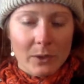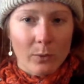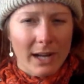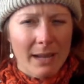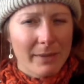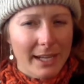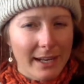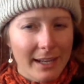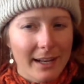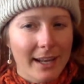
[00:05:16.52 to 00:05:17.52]
when I'm
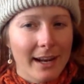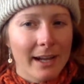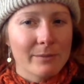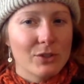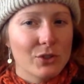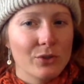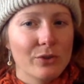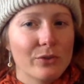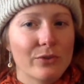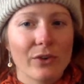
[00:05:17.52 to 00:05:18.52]
in it and I'm
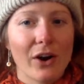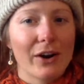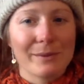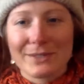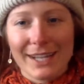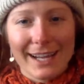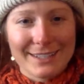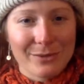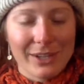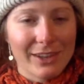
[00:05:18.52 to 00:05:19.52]
too far
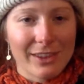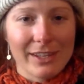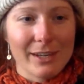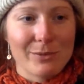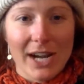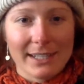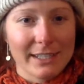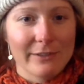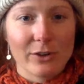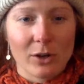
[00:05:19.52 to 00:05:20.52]
obsessed with the
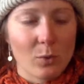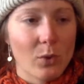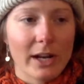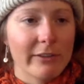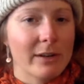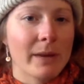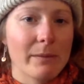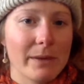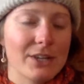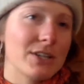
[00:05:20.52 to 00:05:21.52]
objective or whatever it
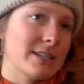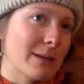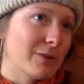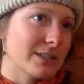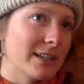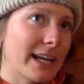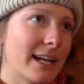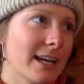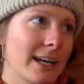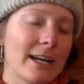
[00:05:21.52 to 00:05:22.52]
might be, she's able to
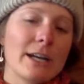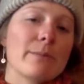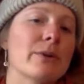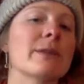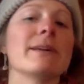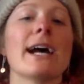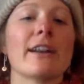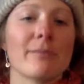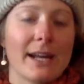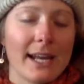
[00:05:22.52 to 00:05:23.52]
like bring me
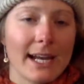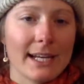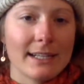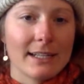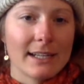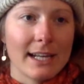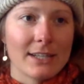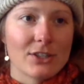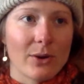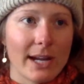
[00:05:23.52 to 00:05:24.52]
out of my head.
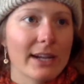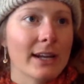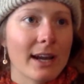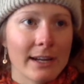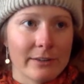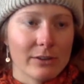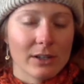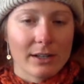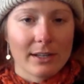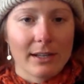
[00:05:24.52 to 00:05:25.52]
And so I can kind of
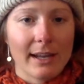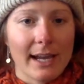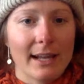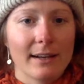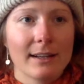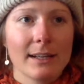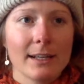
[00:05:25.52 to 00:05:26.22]
look at,